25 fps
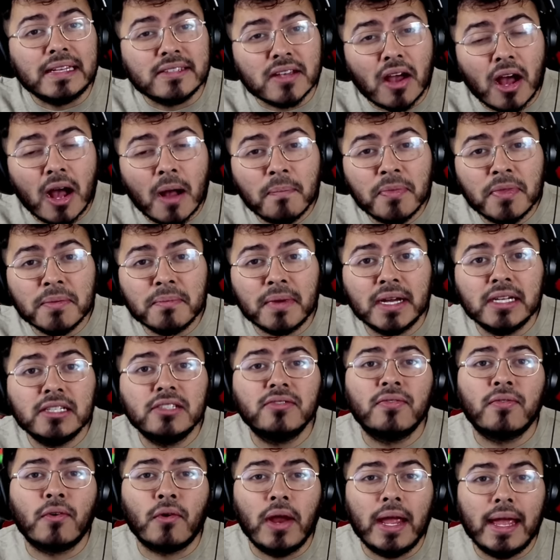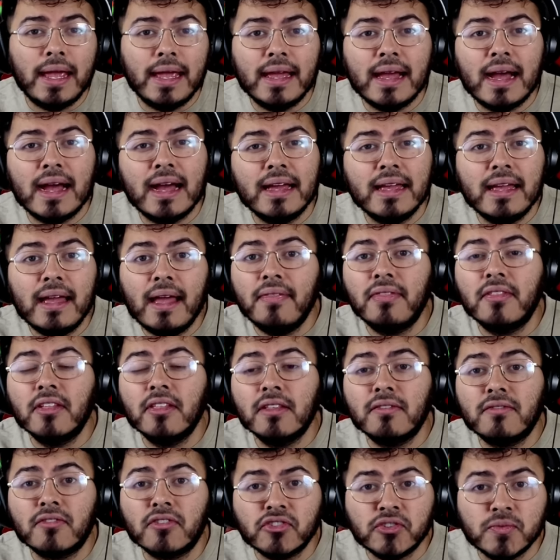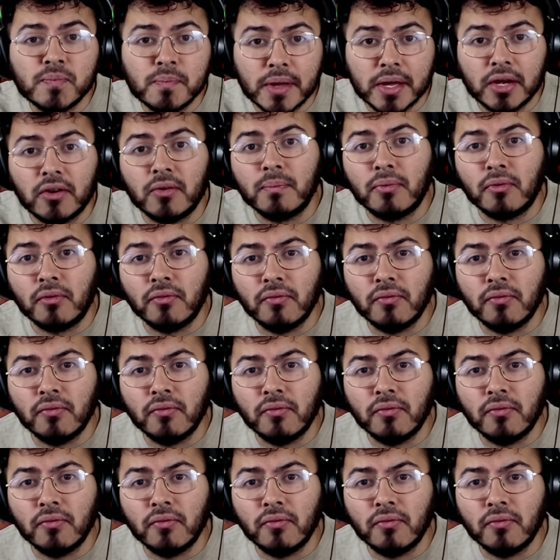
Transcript: that's optimized for AI and delivers better